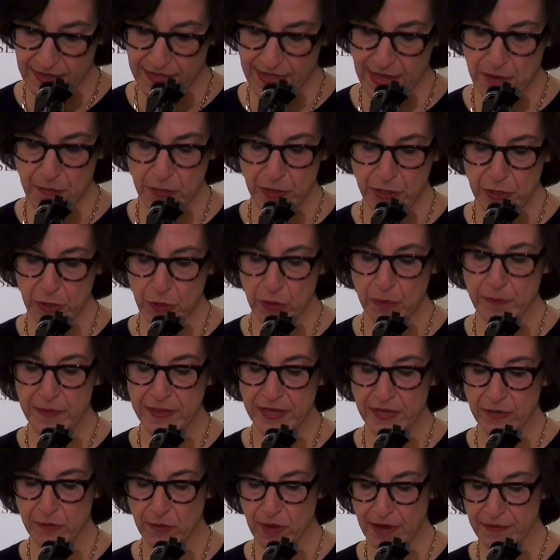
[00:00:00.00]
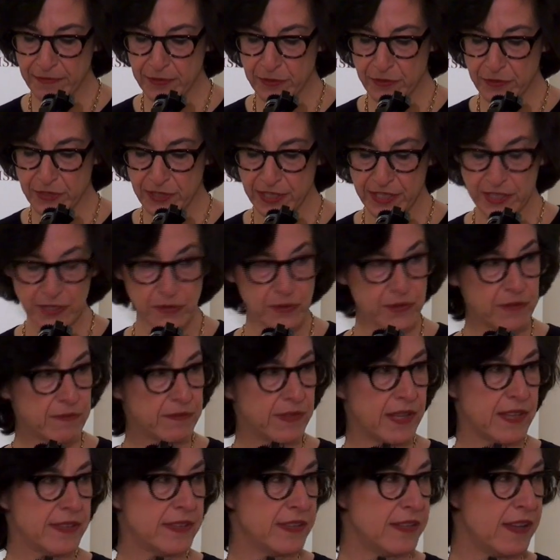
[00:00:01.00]
They were European refugees who had
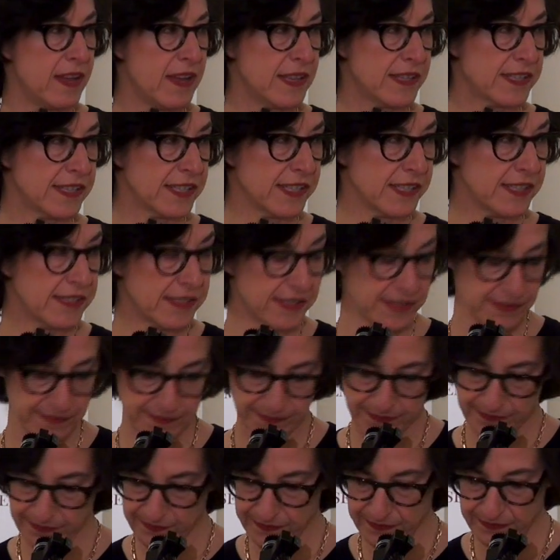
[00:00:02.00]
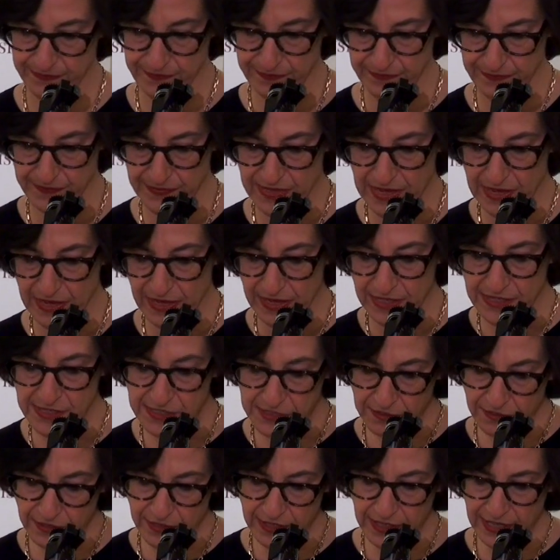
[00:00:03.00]
fled the Nazis. In
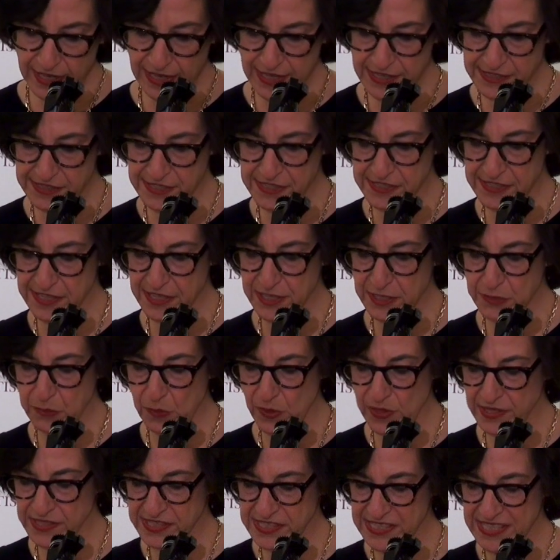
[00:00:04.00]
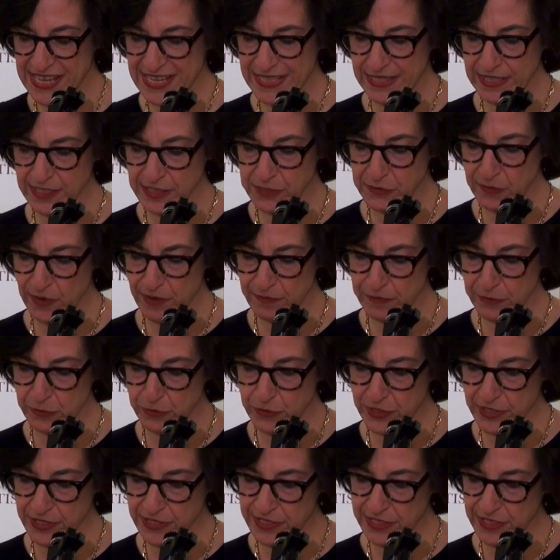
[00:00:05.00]
certain cases, these once stateless
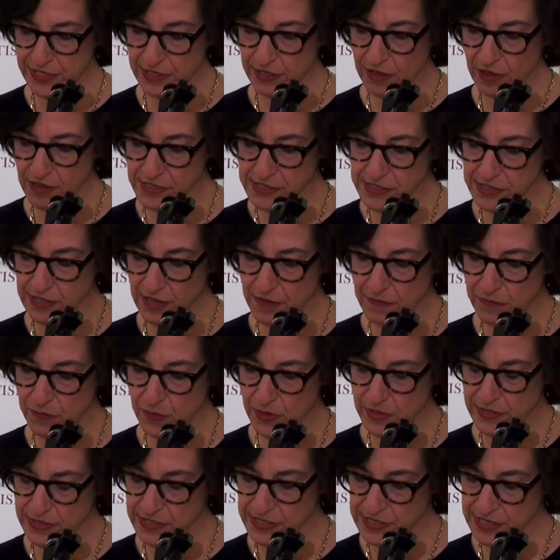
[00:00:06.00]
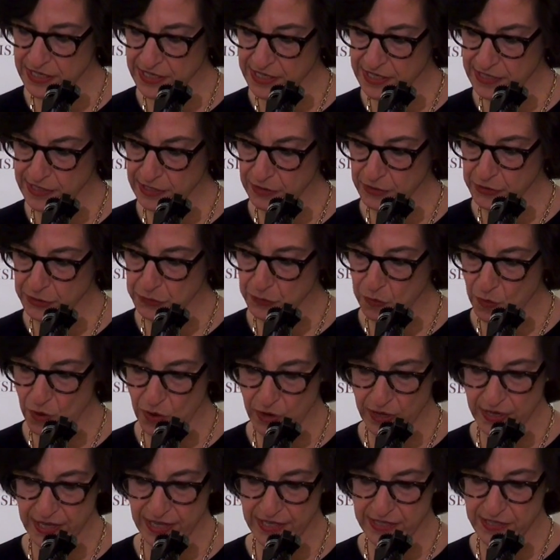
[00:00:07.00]
refugees had lost loved ones to Hitler's
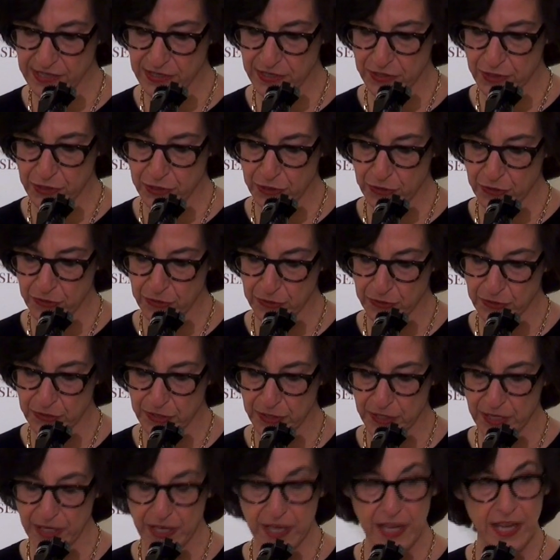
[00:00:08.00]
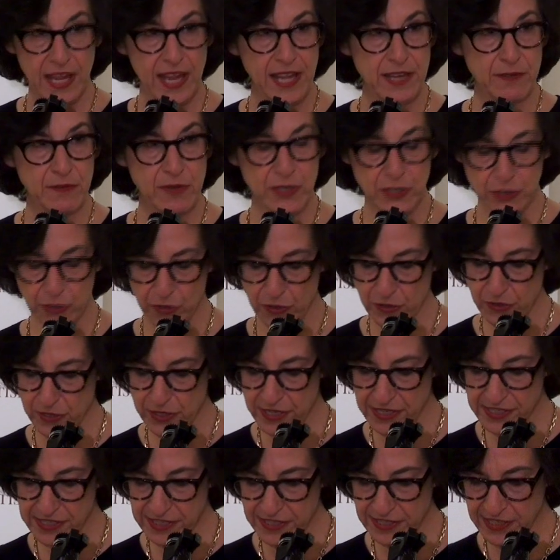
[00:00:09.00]
war against the Jews and
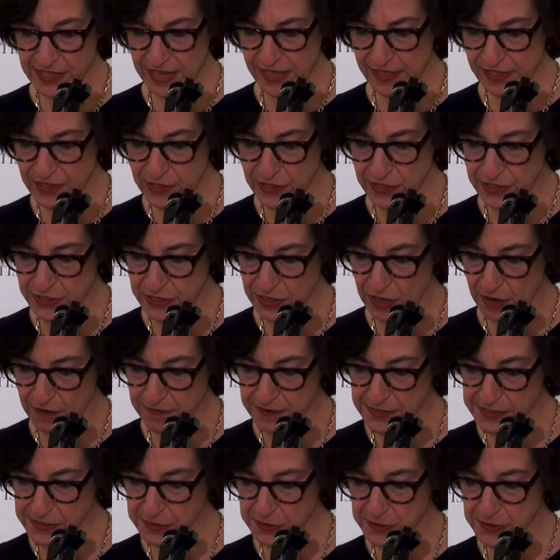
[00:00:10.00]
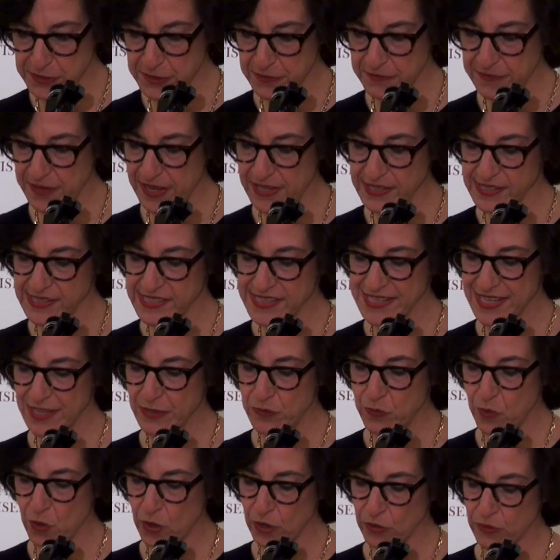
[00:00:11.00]
returned as intelligence officers to vet and
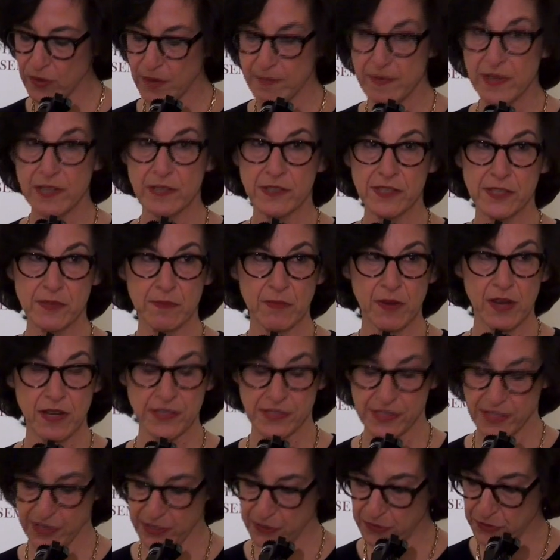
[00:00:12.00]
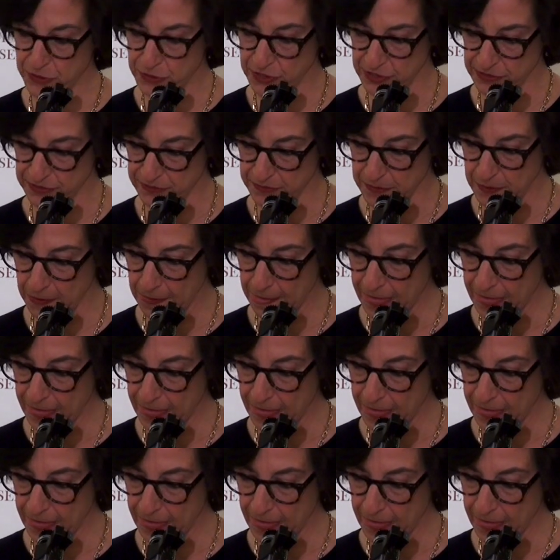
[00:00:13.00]
send war criminals to prosecution.